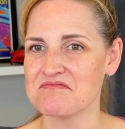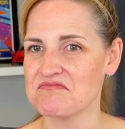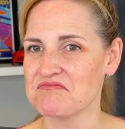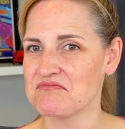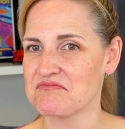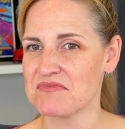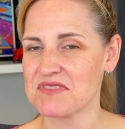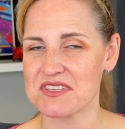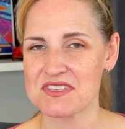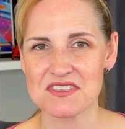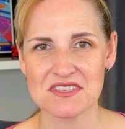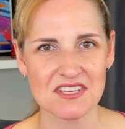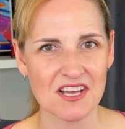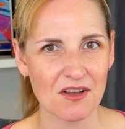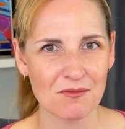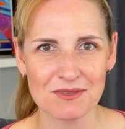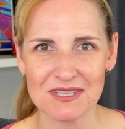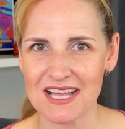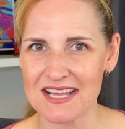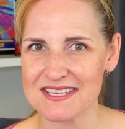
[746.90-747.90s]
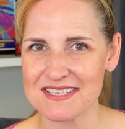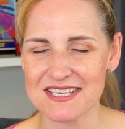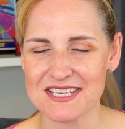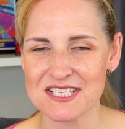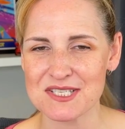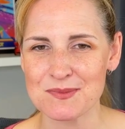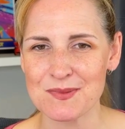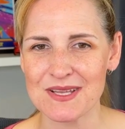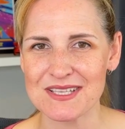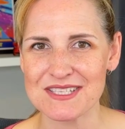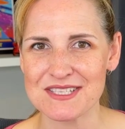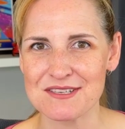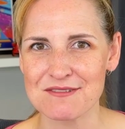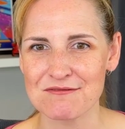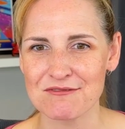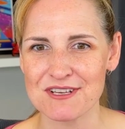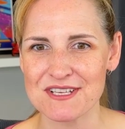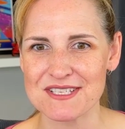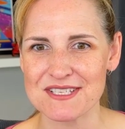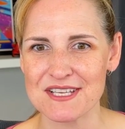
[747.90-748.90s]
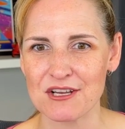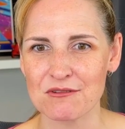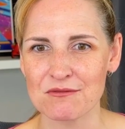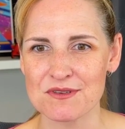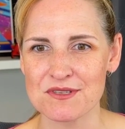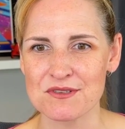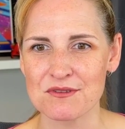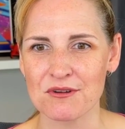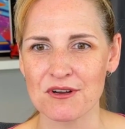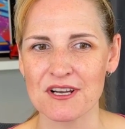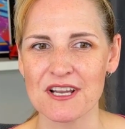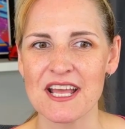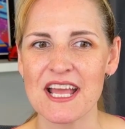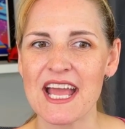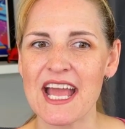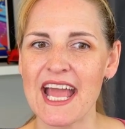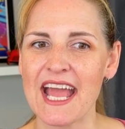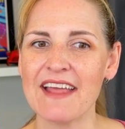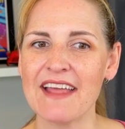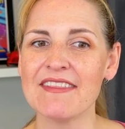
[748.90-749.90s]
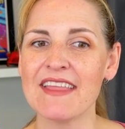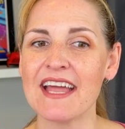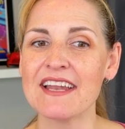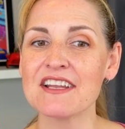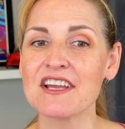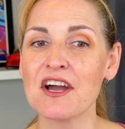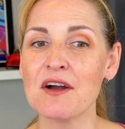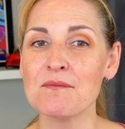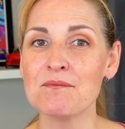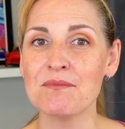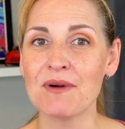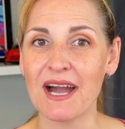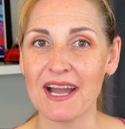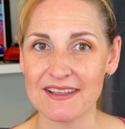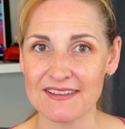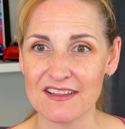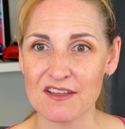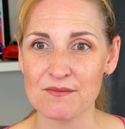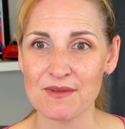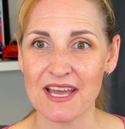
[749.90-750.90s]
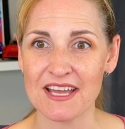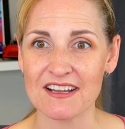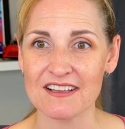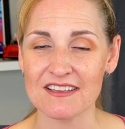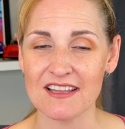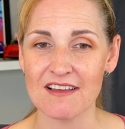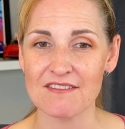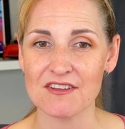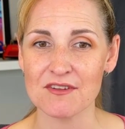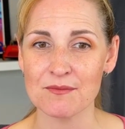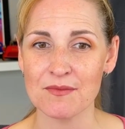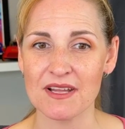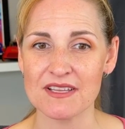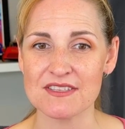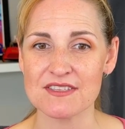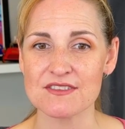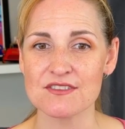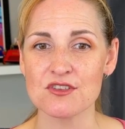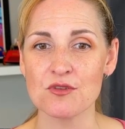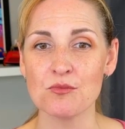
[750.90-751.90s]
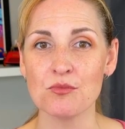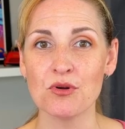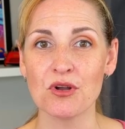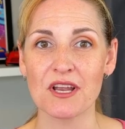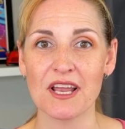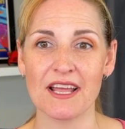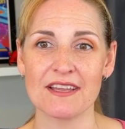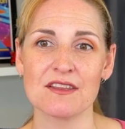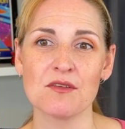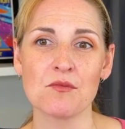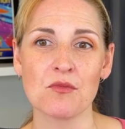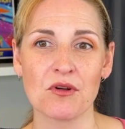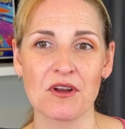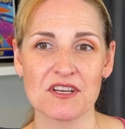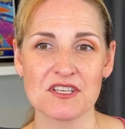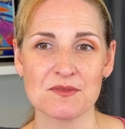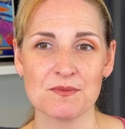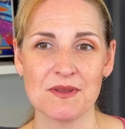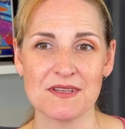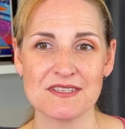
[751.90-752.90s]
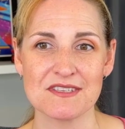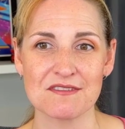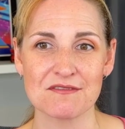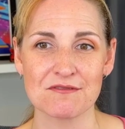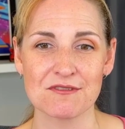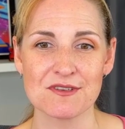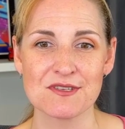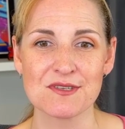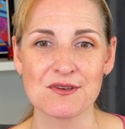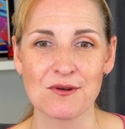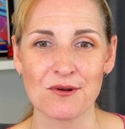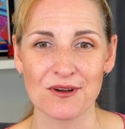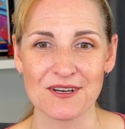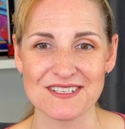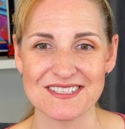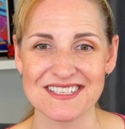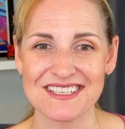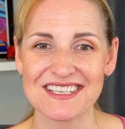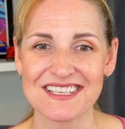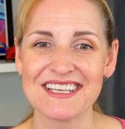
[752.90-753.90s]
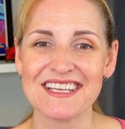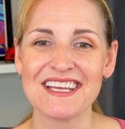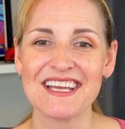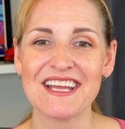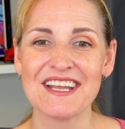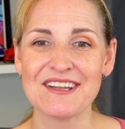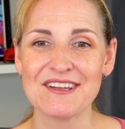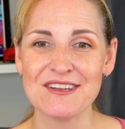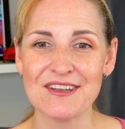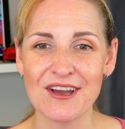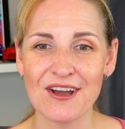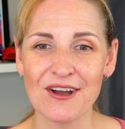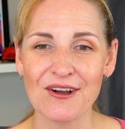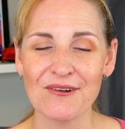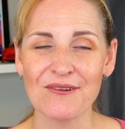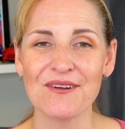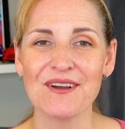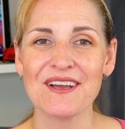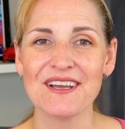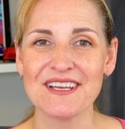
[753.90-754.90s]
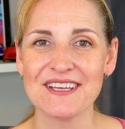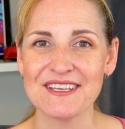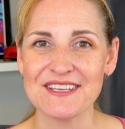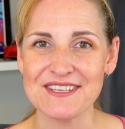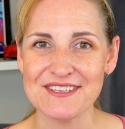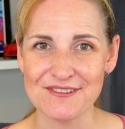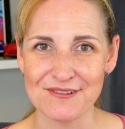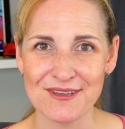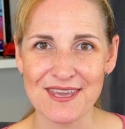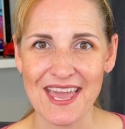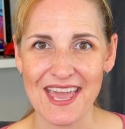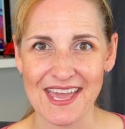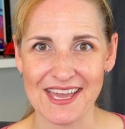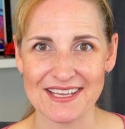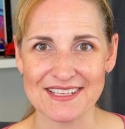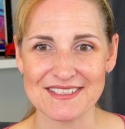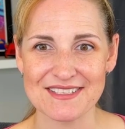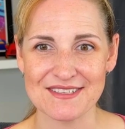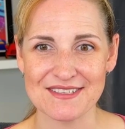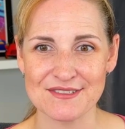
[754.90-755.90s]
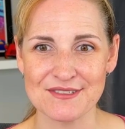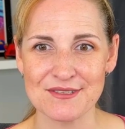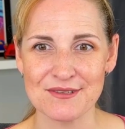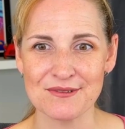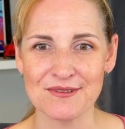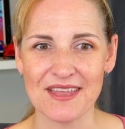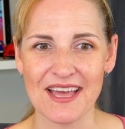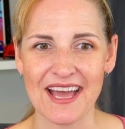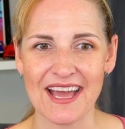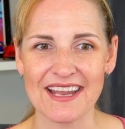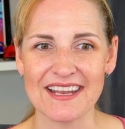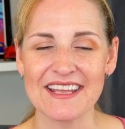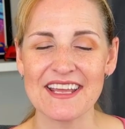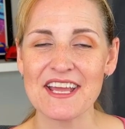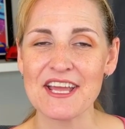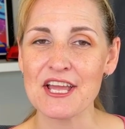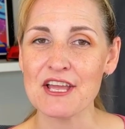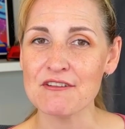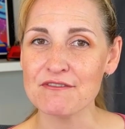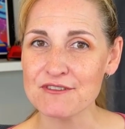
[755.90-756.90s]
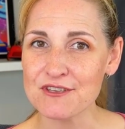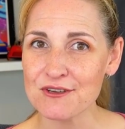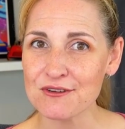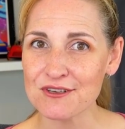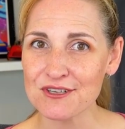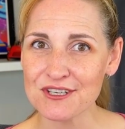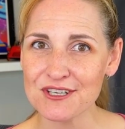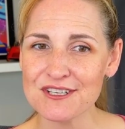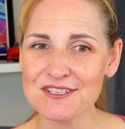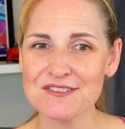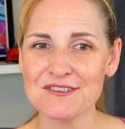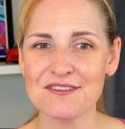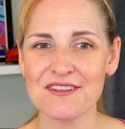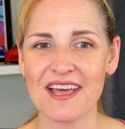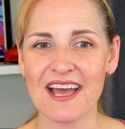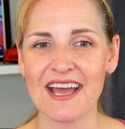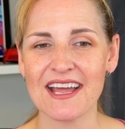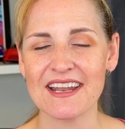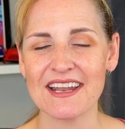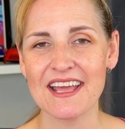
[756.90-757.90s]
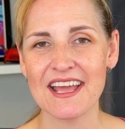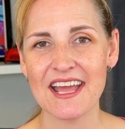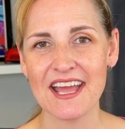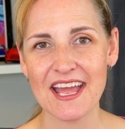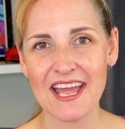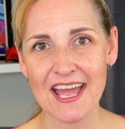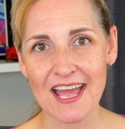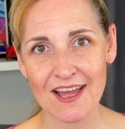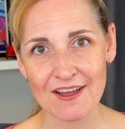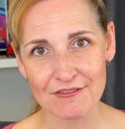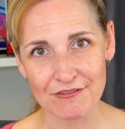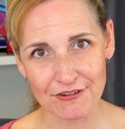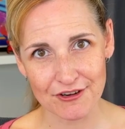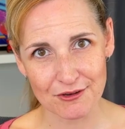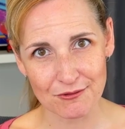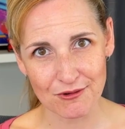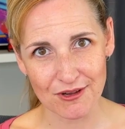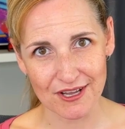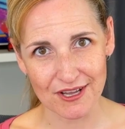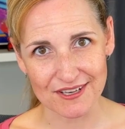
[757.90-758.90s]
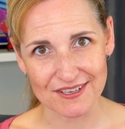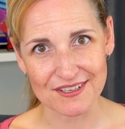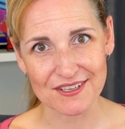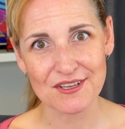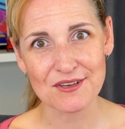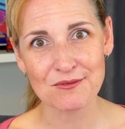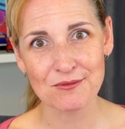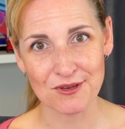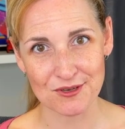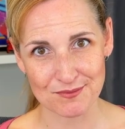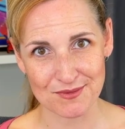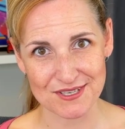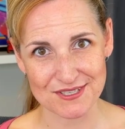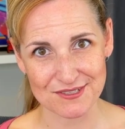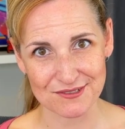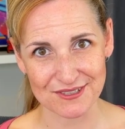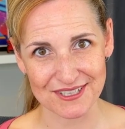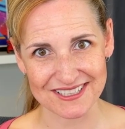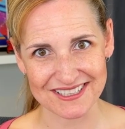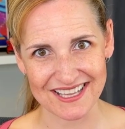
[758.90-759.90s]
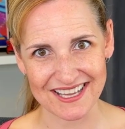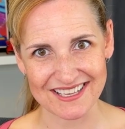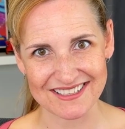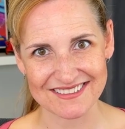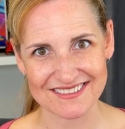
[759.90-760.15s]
some less expensive resale resort and then combine them at 11 months to book at the more expensive resort. No, you can't do that. If you could do that, everyone would be doing that.